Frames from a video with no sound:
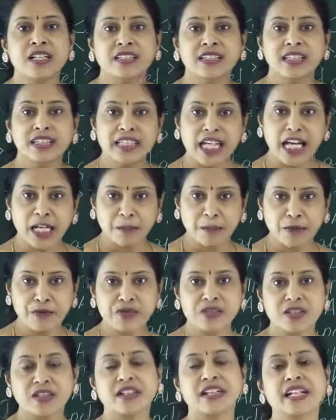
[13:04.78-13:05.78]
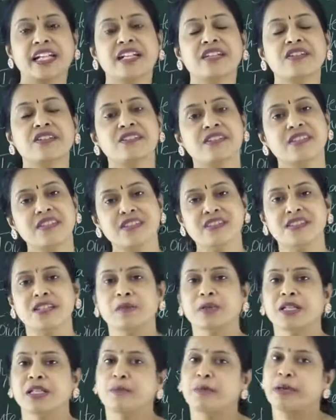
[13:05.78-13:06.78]
the type of circulatory system
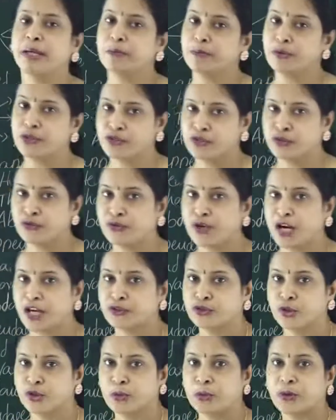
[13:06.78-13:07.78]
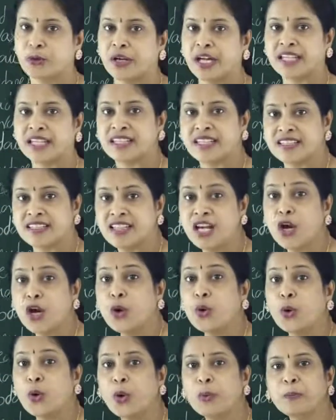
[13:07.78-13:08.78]
in the members of arthropoda is
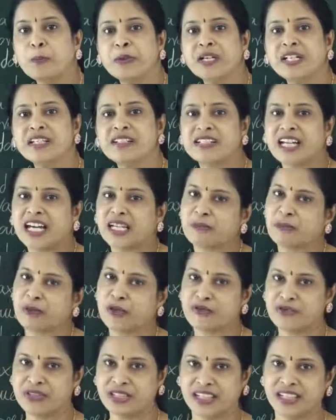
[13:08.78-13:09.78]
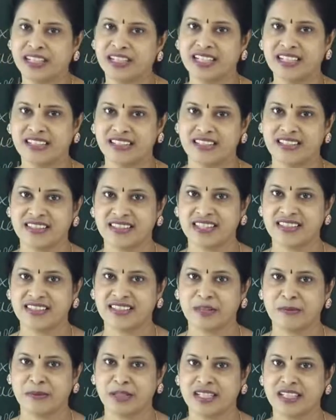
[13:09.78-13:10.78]
open type of circulatory
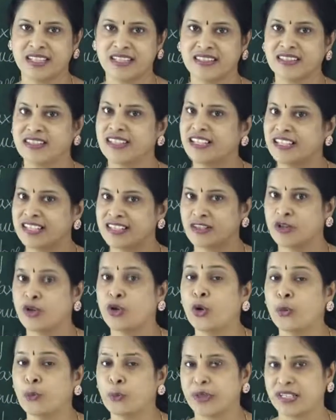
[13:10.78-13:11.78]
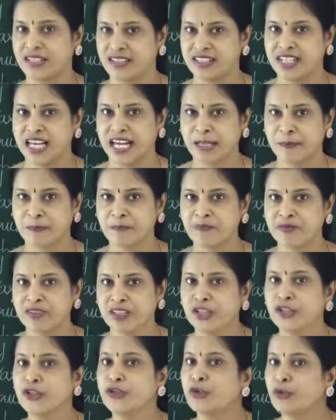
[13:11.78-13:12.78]
system. It is an open type.
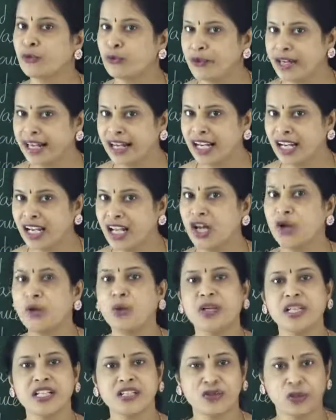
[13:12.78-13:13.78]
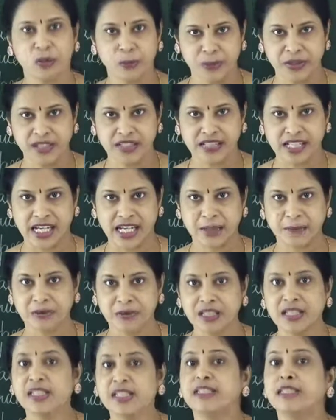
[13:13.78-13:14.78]
You know well what is open type.
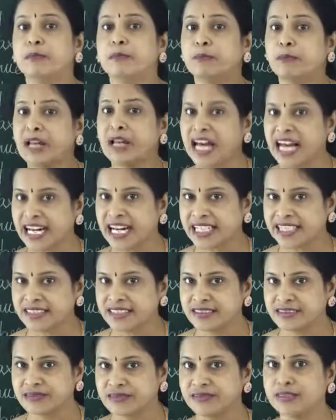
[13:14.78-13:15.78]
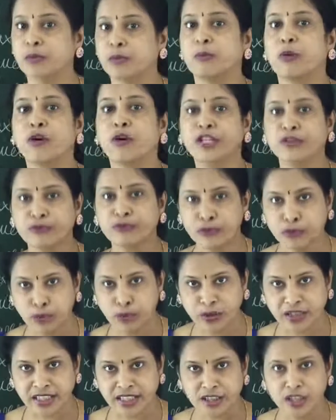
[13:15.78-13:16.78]
The blood, the body
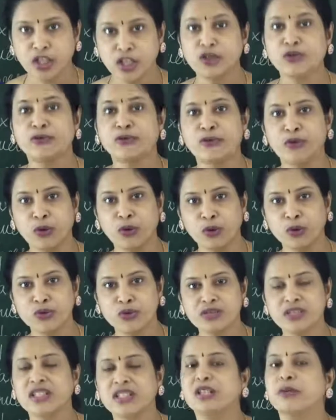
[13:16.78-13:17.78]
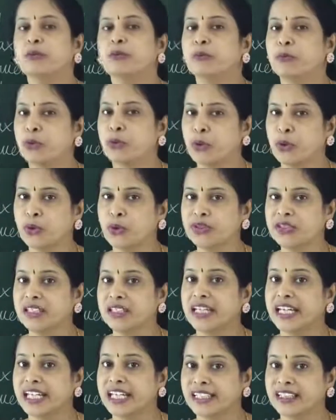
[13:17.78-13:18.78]
fluid flows both
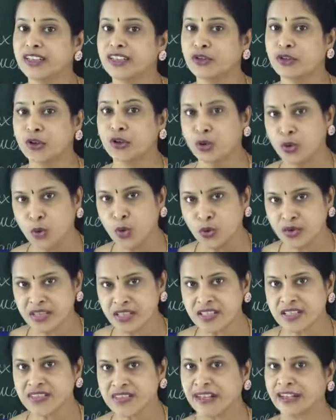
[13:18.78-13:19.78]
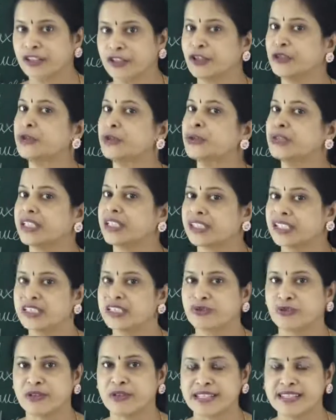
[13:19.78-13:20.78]
in the closed circuit, that is
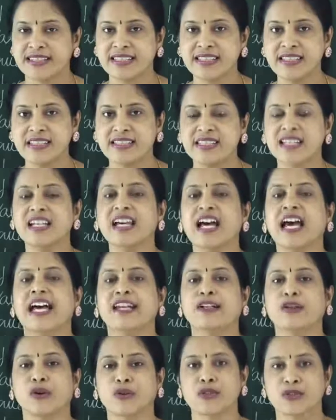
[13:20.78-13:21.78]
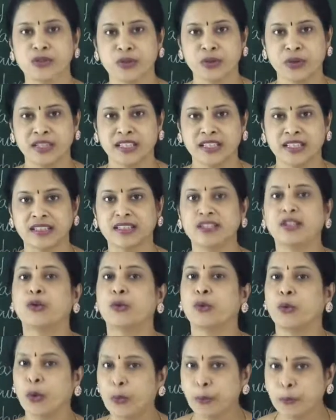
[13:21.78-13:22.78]
vessels, and also in the
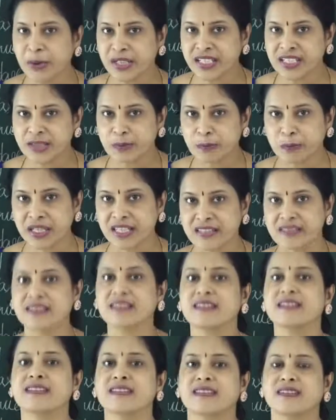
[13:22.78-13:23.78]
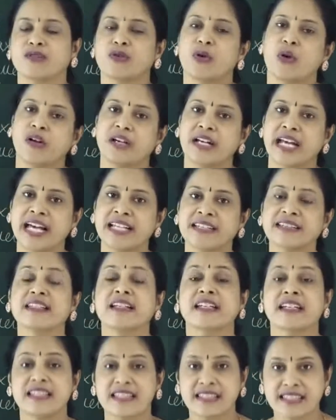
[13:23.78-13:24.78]
open spaces called as
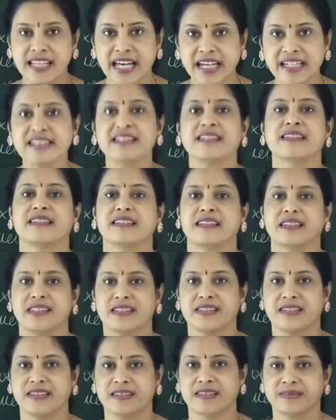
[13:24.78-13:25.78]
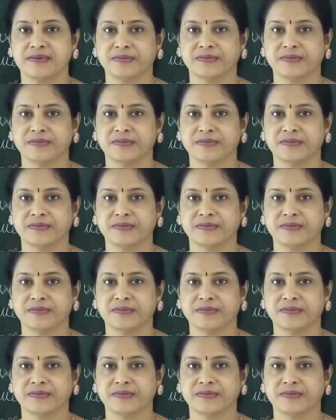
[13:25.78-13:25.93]
sinuses.